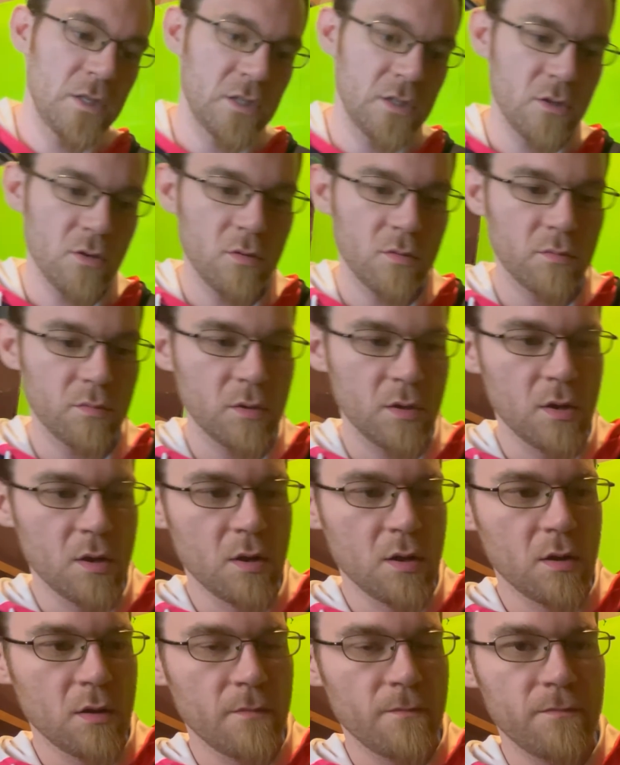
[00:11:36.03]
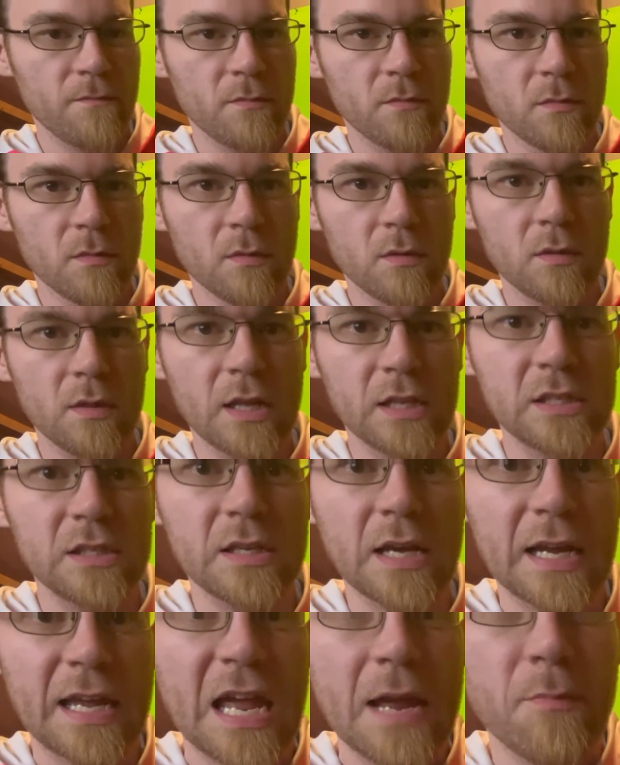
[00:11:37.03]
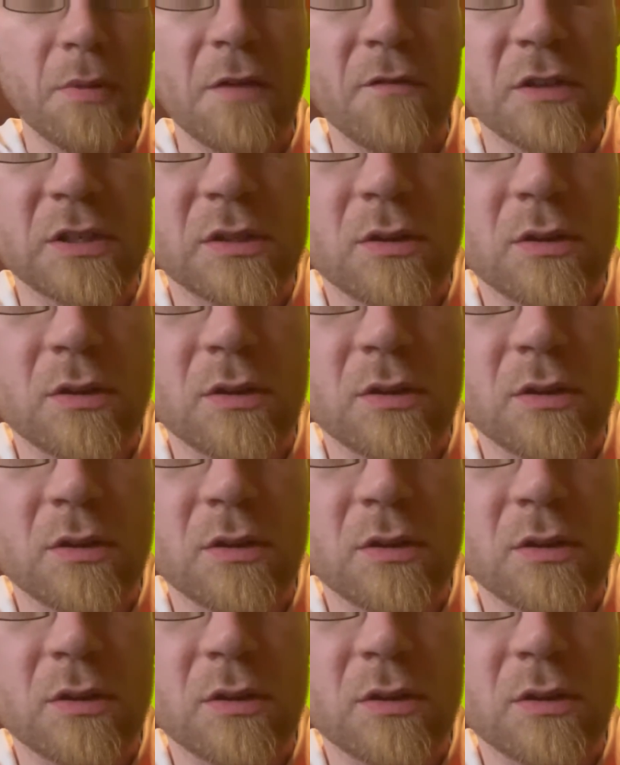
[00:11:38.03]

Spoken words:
still... I can't believe it's